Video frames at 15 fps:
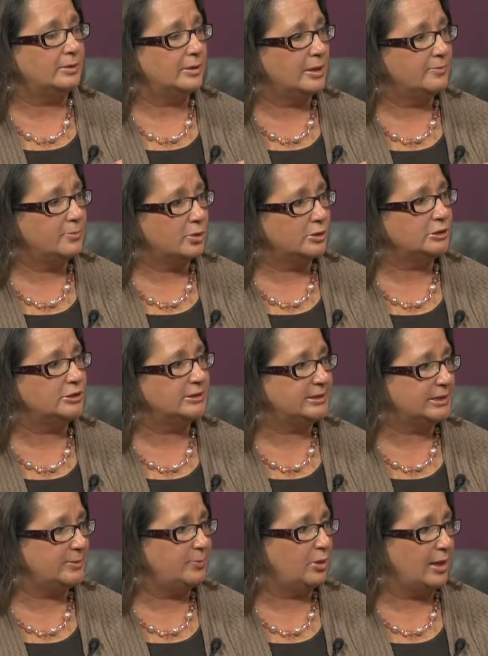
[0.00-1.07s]

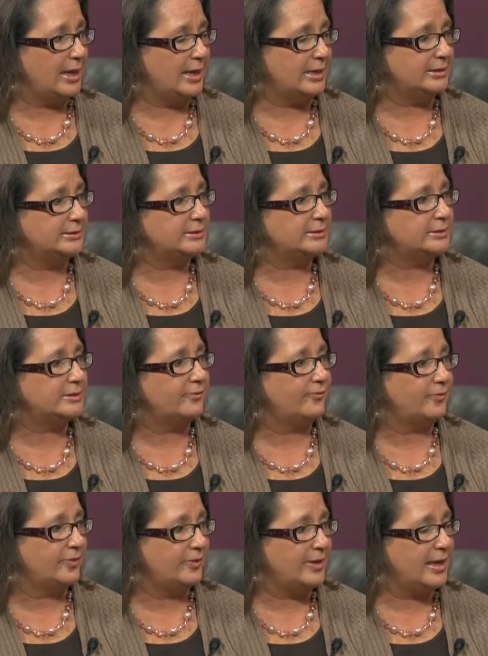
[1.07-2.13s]
emergency plans mm-hmm.